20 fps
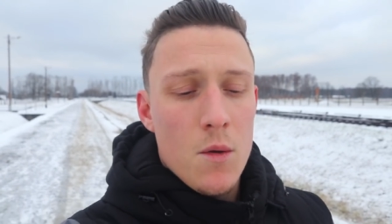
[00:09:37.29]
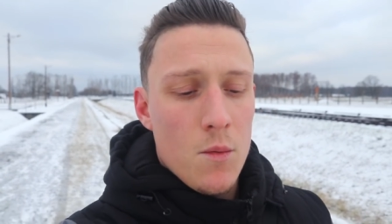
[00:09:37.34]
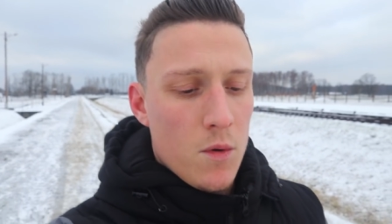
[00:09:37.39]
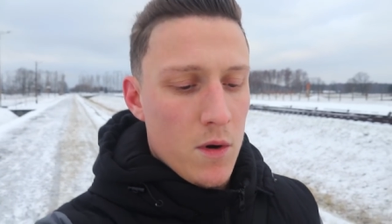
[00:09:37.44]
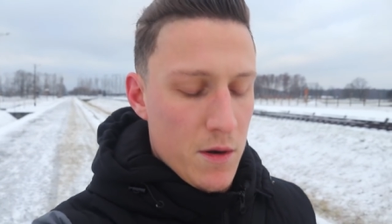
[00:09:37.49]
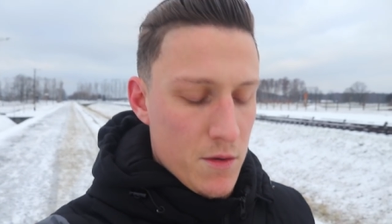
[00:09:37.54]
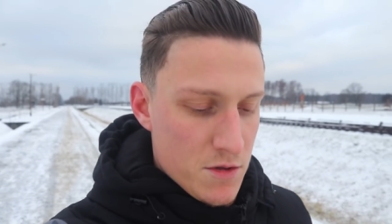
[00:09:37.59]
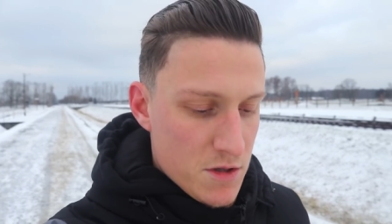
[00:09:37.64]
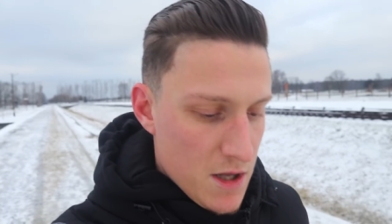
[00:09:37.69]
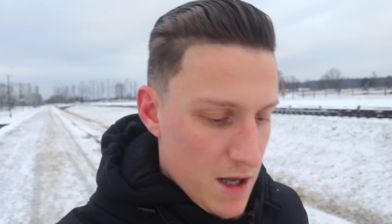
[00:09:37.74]

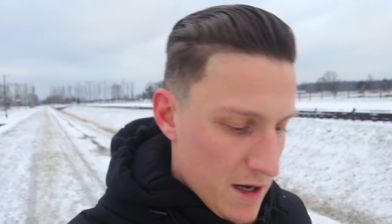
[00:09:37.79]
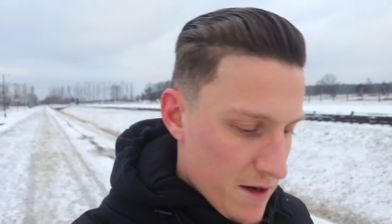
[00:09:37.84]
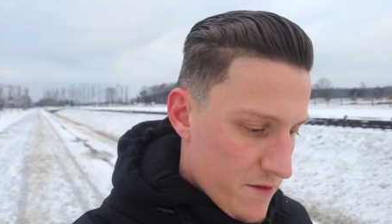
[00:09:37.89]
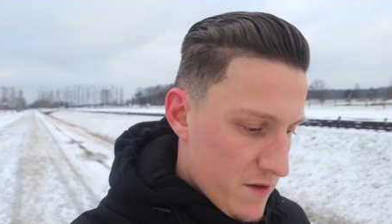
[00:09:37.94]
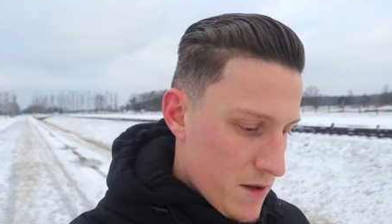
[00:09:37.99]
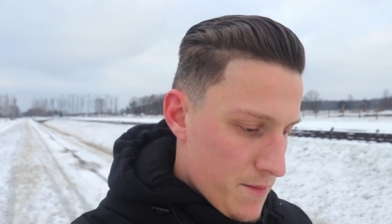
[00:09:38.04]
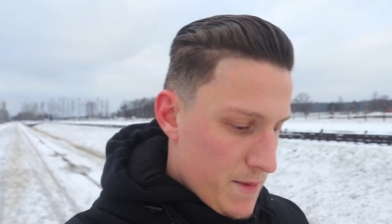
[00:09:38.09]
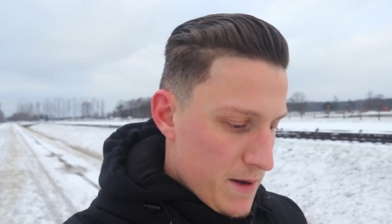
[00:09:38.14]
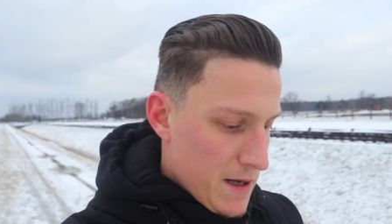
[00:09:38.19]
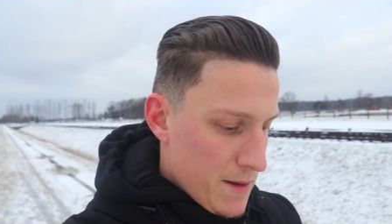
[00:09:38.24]
what it was like
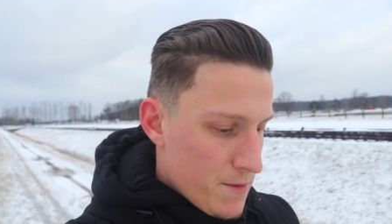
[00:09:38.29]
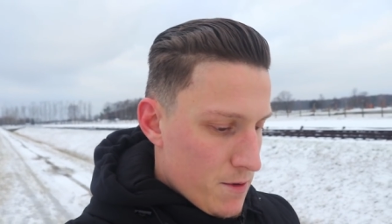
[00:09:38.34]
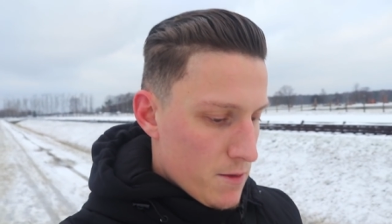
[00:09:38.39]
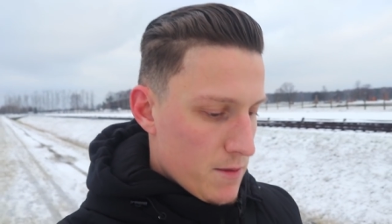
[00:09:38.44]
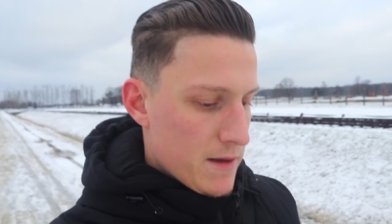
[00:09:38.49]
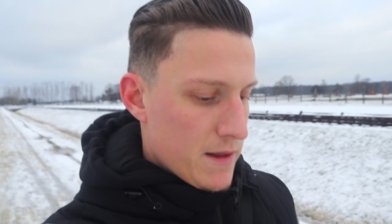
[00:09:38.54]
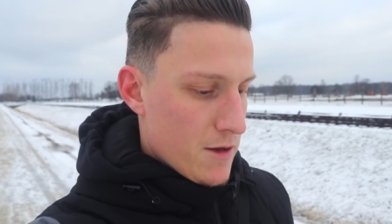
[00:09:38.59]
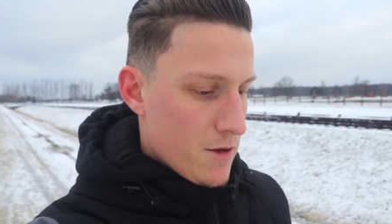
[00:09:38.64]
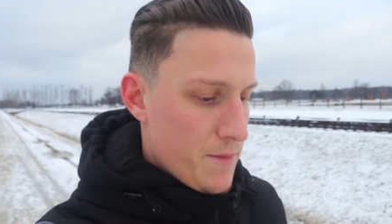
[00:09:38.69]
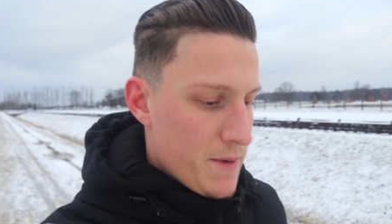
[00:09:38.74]
for the people
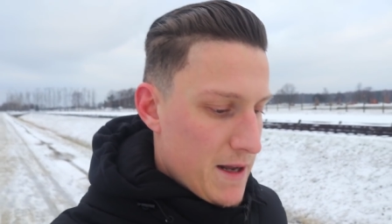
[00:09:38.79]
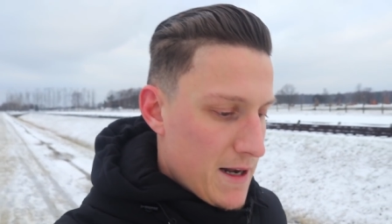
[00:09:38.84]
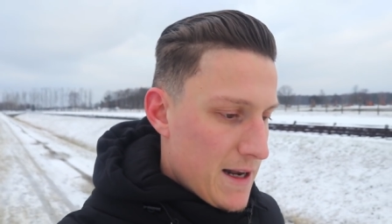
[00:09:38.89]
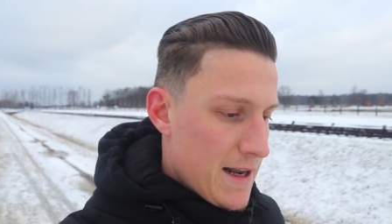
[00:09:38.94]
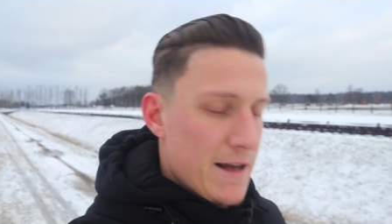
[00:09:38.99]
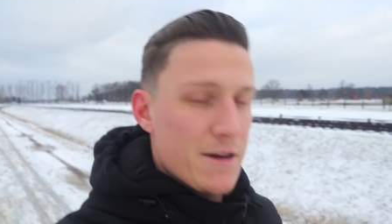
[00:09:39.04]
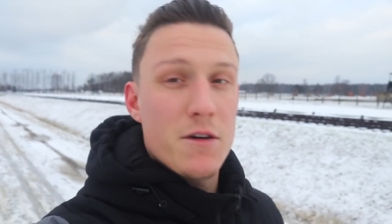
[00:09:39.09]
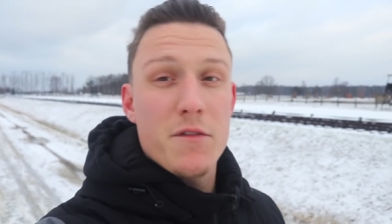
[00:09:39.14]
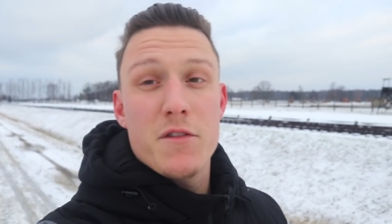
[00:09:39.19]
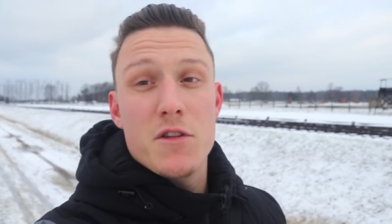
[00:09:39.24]
when they were being
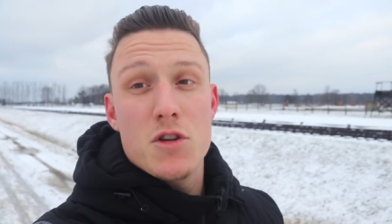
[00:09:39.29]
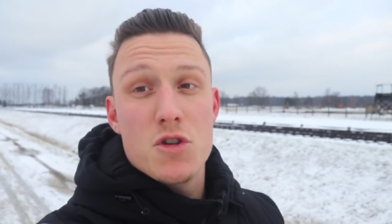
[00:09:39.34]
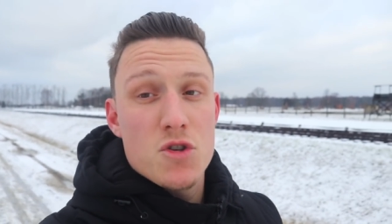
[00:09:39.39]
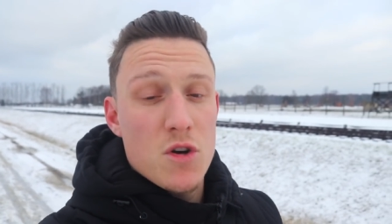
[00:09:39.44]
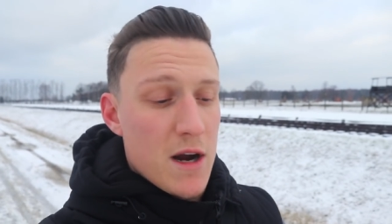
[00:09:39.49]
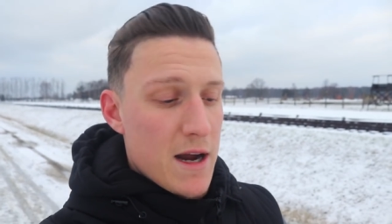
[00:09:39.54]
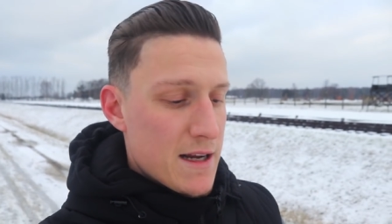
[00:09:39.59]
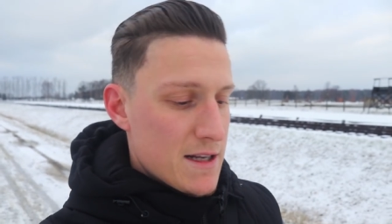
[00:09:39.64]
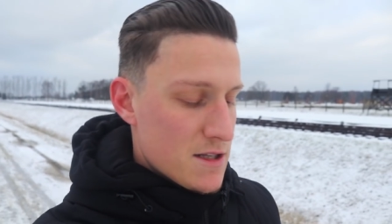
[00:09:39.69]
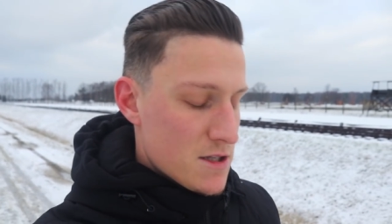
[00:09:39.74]
led off the
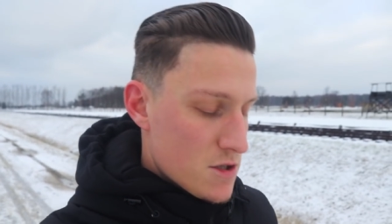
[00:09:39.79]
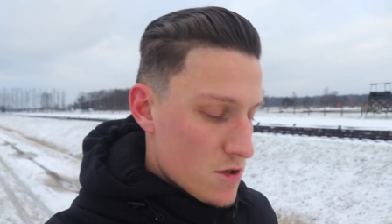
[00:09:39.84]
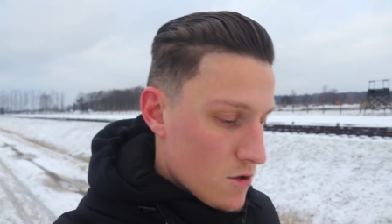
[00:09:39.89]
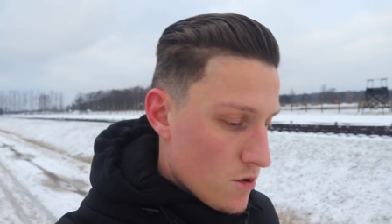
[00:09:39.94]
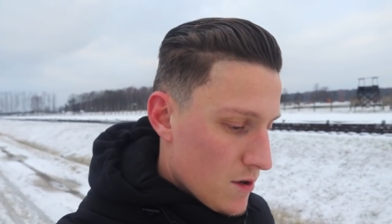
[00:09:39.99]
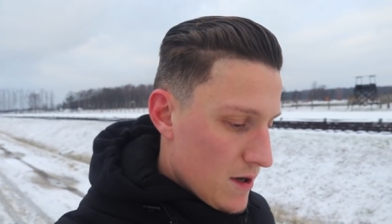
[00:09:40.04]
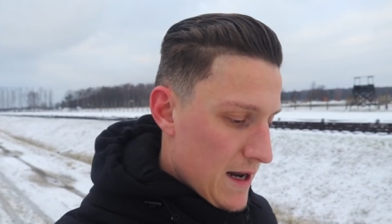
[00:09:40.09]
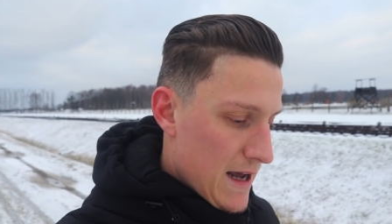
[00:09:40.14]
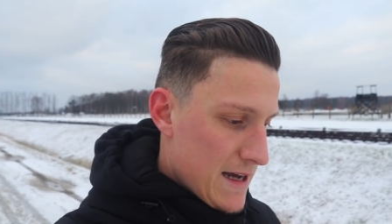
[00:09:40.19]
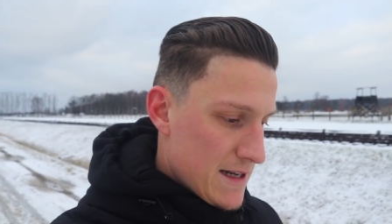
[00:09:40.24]
trains
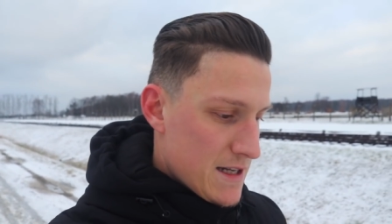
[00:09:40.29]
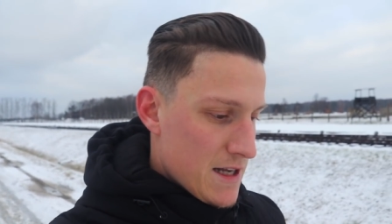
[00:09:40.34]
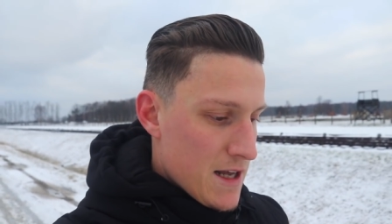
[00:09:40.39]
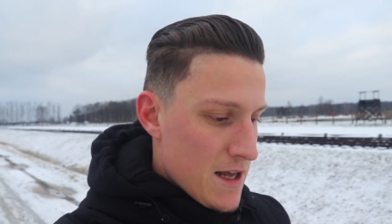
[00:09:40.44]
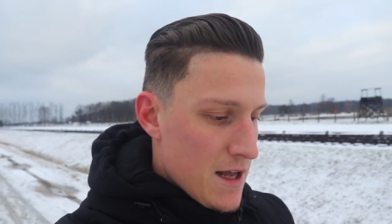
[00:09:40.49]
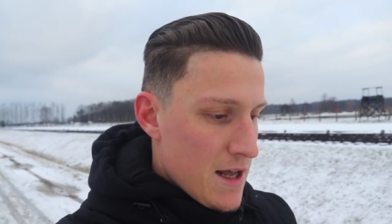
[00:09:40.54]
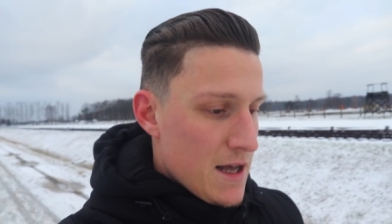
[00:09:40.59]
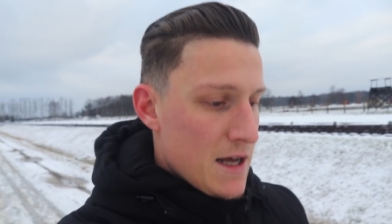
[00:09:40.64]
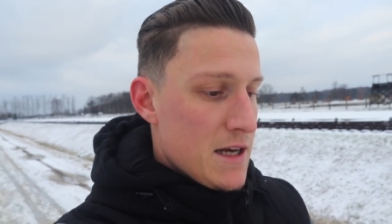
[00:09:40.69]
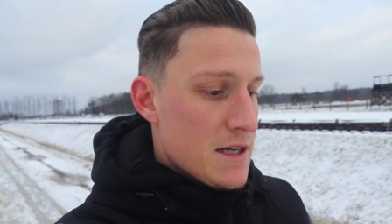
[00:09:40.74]
or led
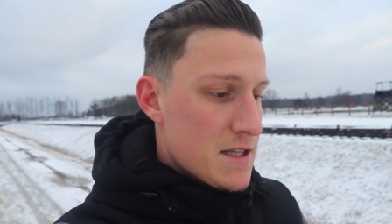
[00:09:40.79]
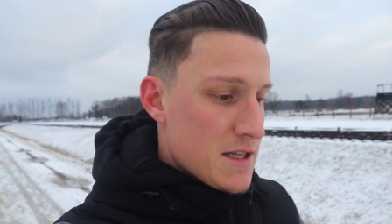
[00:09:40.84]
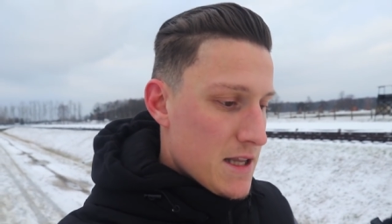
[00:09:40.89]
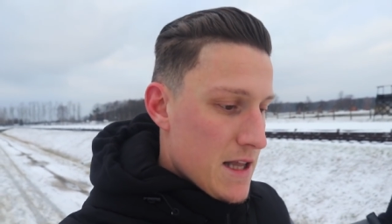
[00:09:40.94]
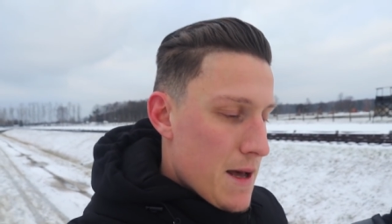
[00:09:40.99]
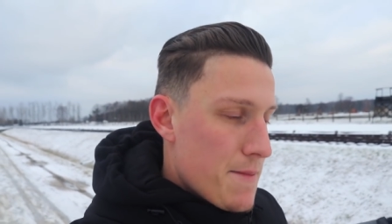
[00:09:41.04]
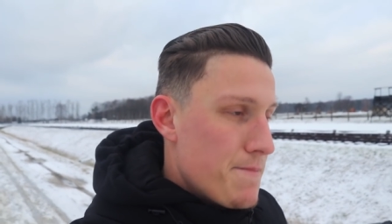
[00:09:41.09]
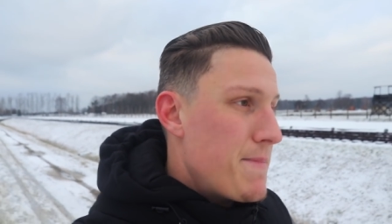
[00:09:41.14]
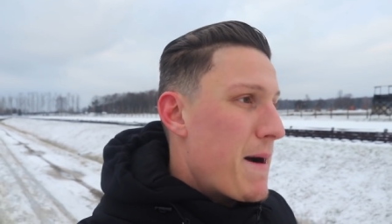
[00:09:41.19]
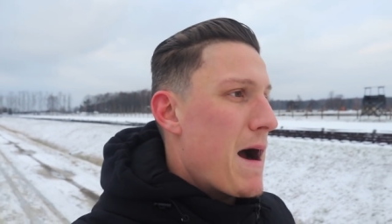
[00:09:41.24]
to
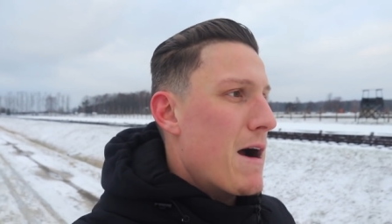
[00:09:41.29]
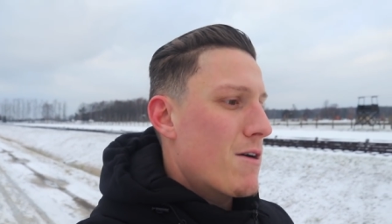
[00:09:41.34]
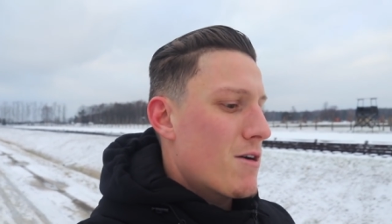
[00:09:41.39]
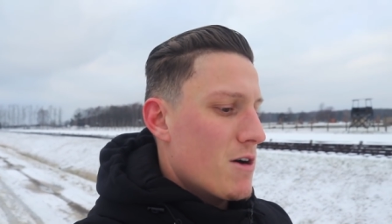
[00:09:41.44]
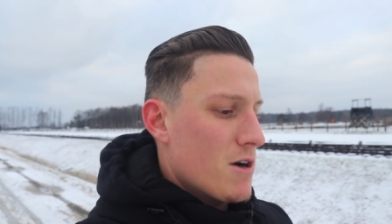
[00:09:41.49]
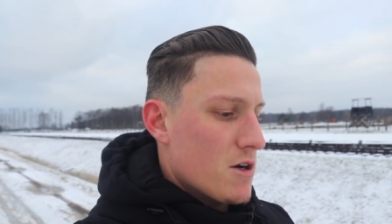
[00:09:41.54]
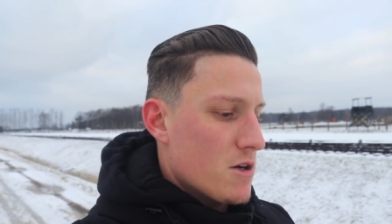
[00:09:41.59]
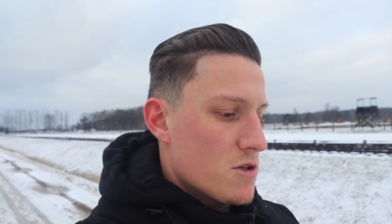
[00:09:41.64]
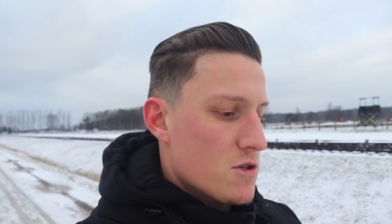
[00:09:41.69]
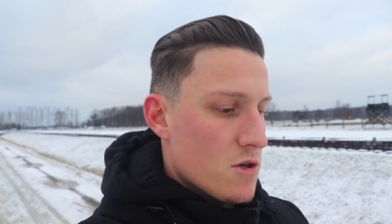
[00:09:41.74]
their
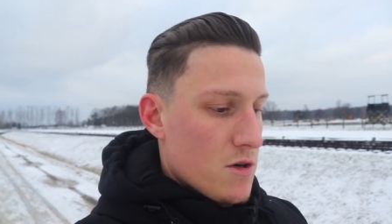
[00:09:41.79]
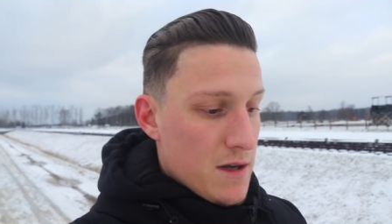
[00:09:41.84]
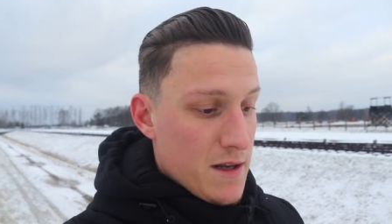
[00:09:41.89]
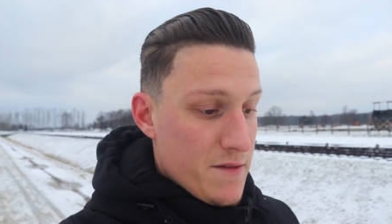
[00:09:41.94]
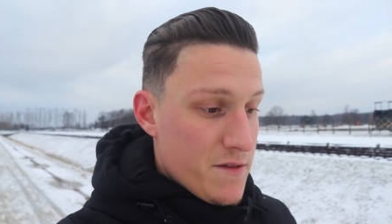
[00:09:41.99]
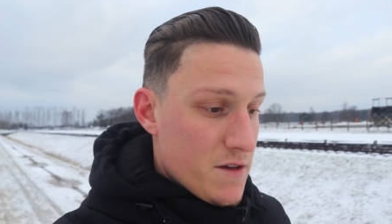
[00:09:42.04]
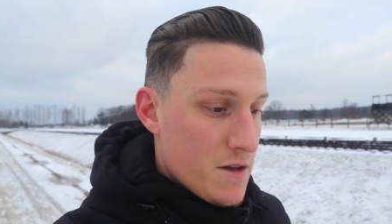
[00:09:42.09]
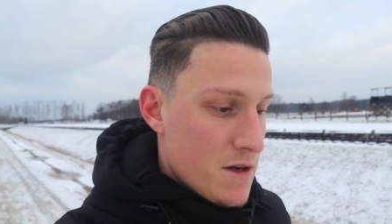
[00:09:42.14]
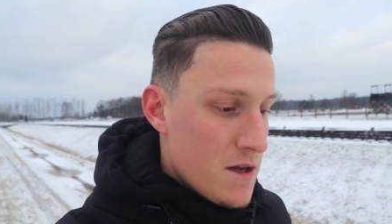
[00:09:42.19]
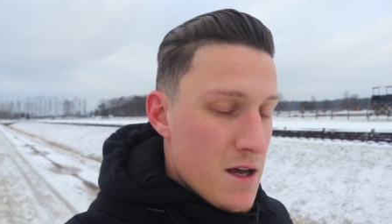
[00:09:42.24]
barracks or
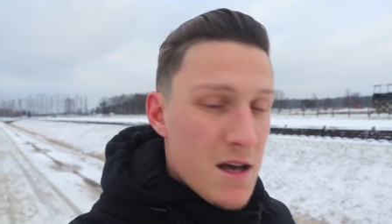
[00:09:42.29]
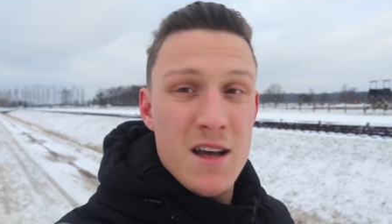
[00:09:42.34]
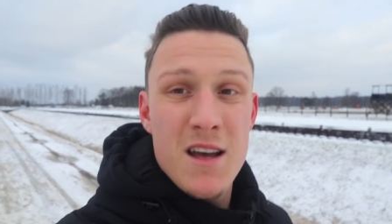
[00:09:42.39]
even